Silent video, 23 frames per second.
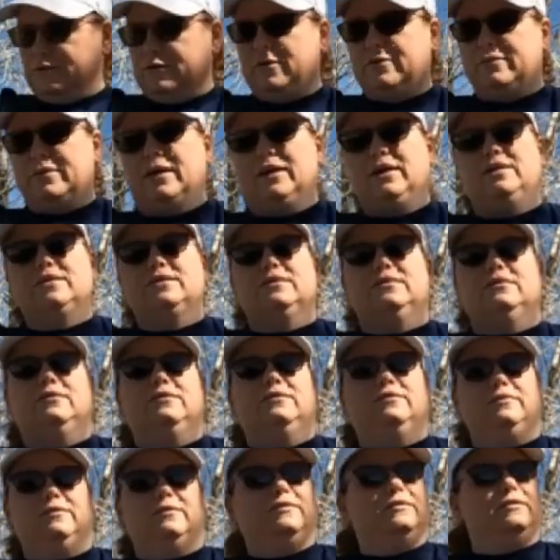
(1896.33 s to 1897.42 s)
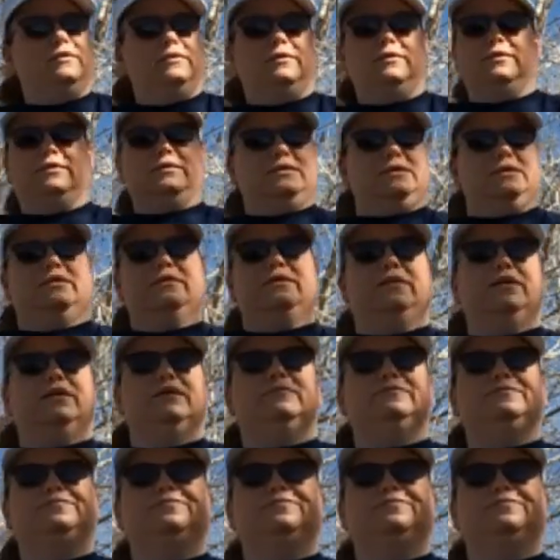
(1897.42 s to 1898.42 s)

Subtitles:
You're all right. Tell ya.